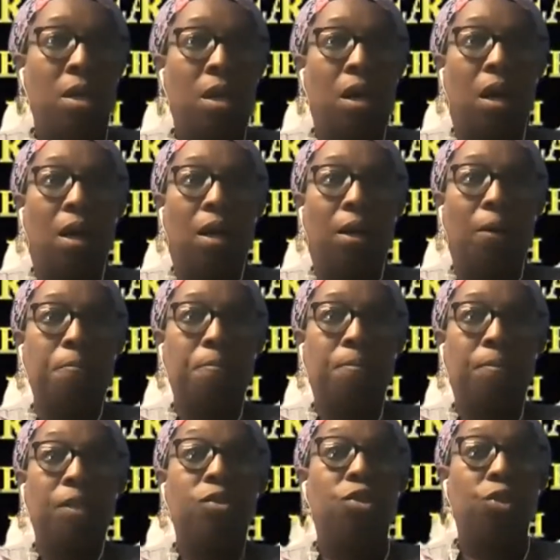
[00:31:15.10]
are
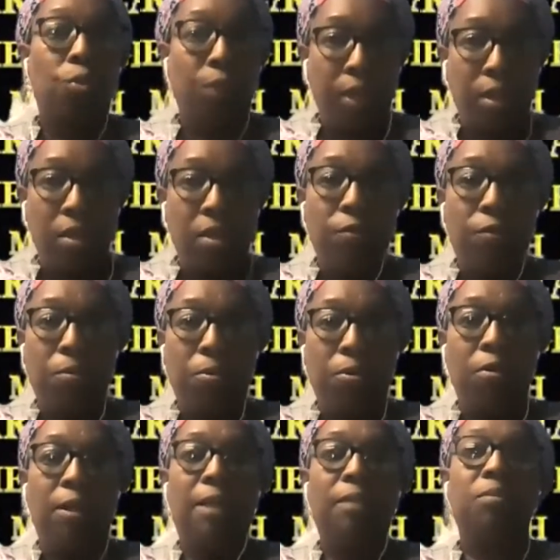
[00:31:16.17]
doing the different
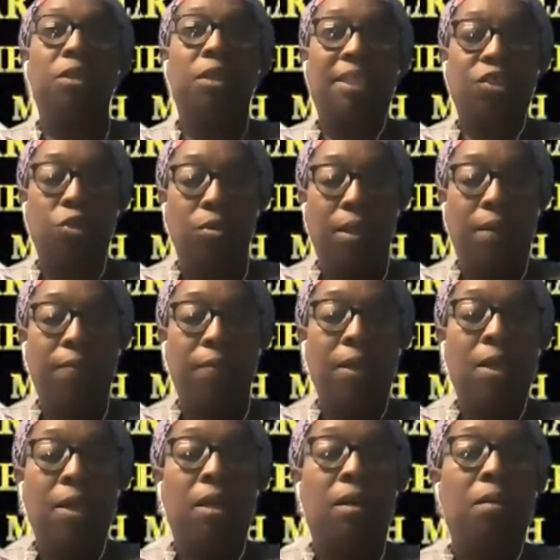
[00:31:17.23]
programs that you have
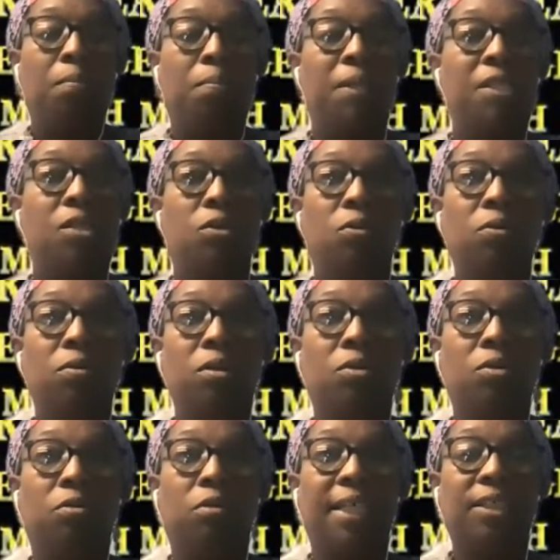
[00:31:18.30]
been so
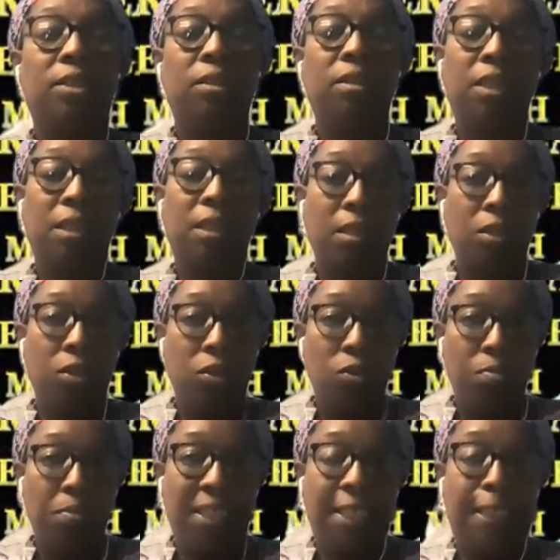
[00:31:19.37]
gracious to
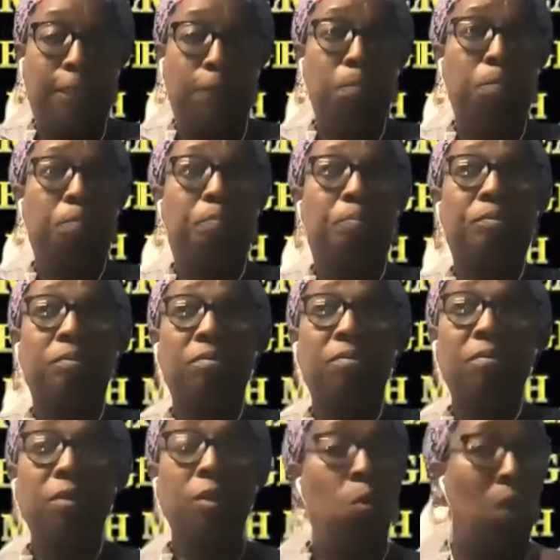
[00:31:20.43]
include me in,
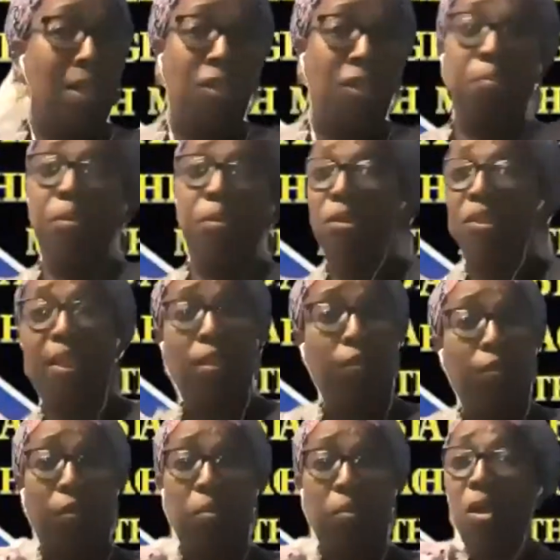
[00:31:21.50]
while it's persons that are
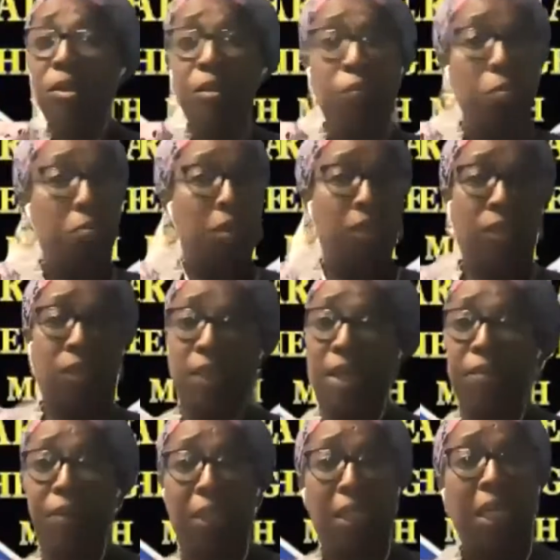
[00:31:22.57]
from all different parts of the
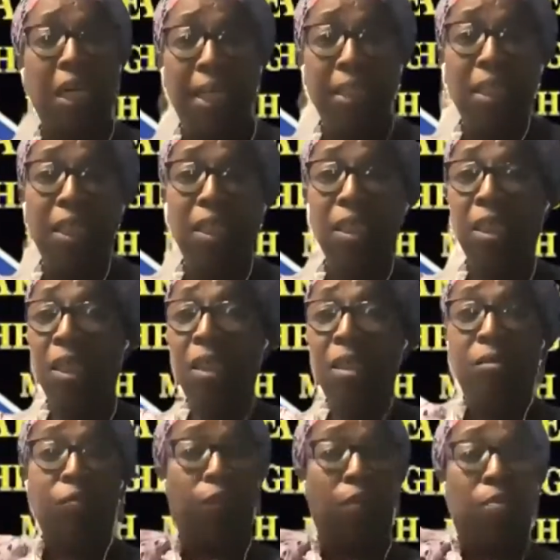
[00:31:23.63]
African continent,
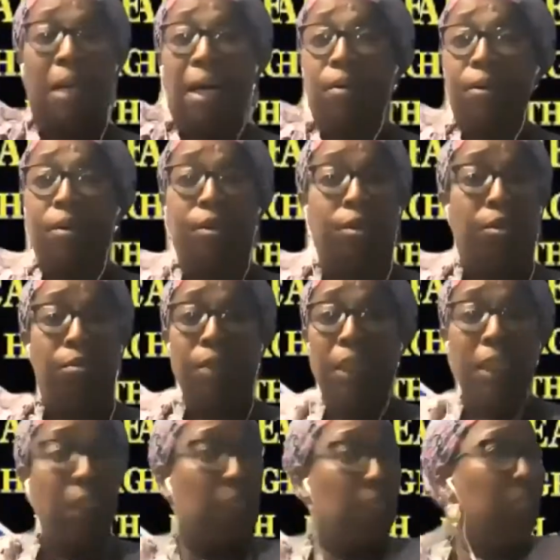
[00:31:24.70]
from out in,
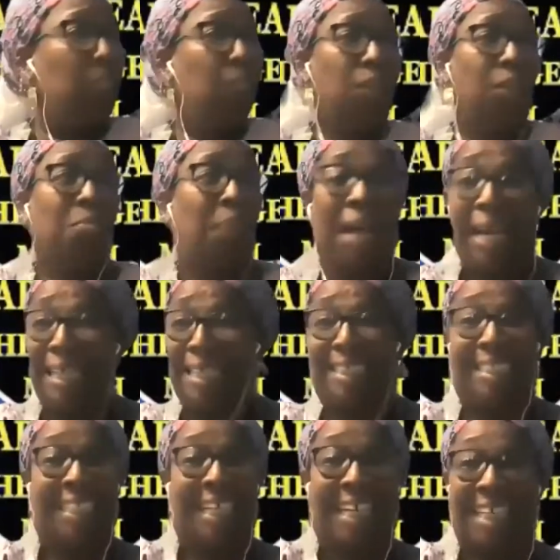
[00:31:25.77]
India,
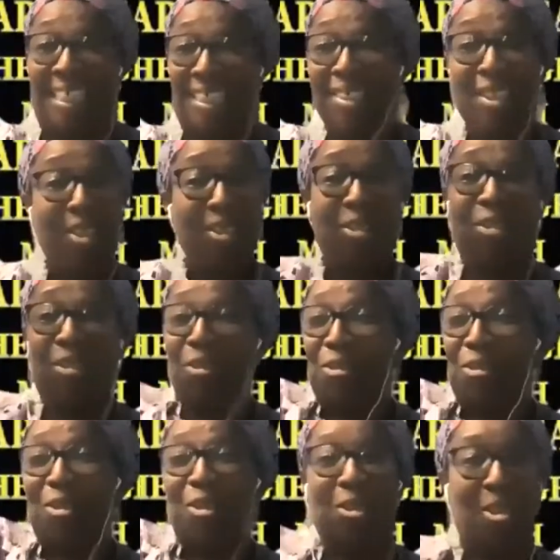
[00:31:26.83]
Pakistan,
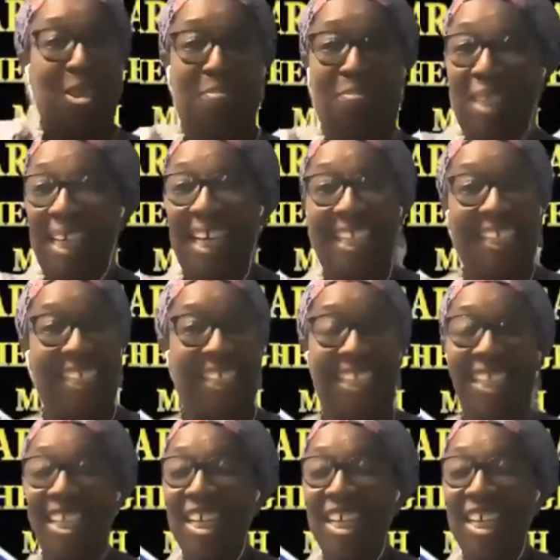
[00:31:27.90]
Europe, Canada,